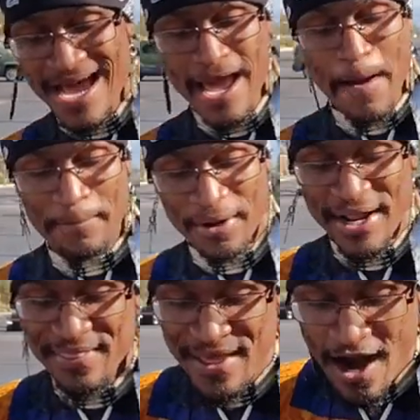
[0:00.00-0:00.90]
High have
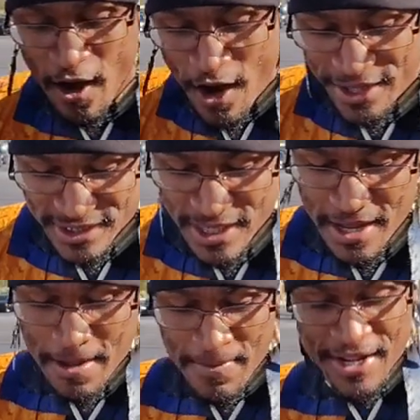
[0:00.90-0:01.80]
put in their hearts,
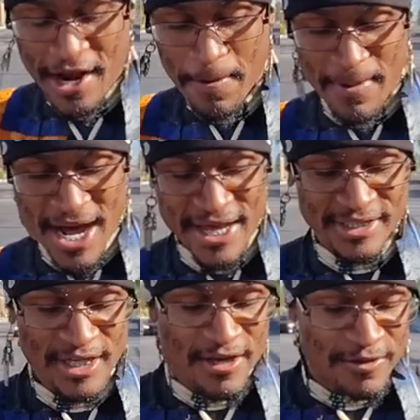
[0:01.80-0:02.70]
mean their
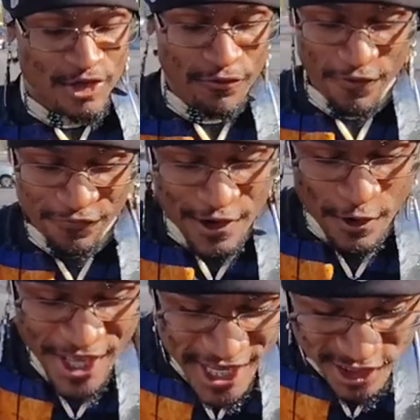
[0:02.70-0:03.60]
minds, to
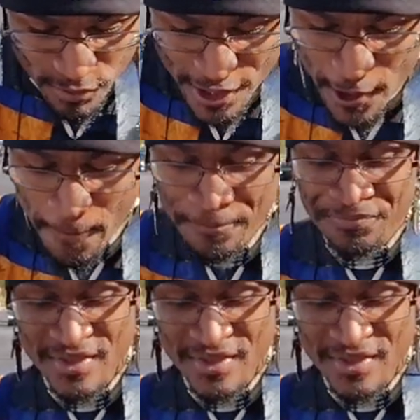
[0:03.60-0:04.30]
fulfill his will,